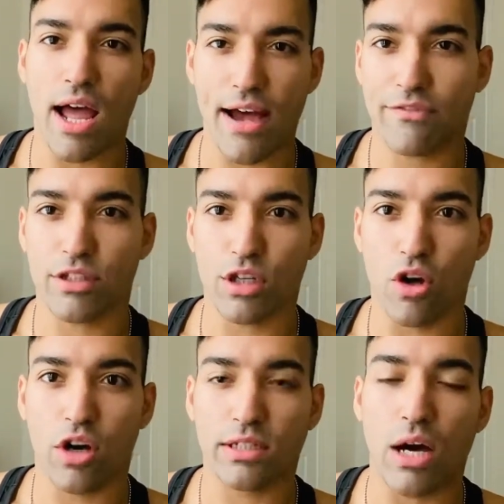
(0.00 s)
the
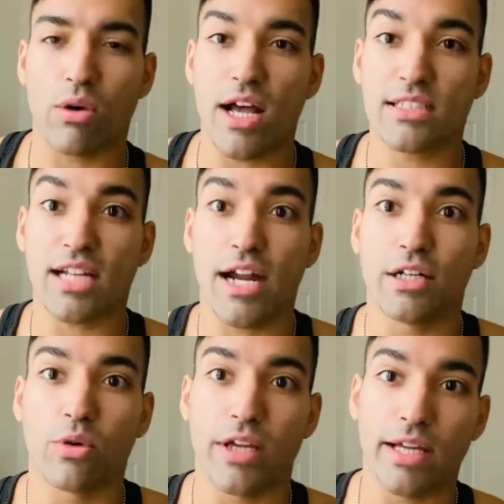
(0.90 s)
lockdown, I
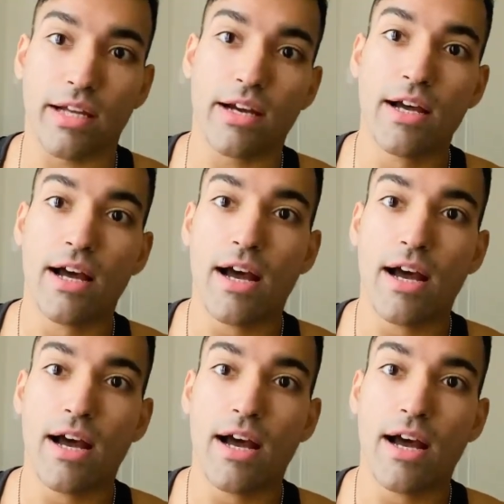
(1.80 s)
started doing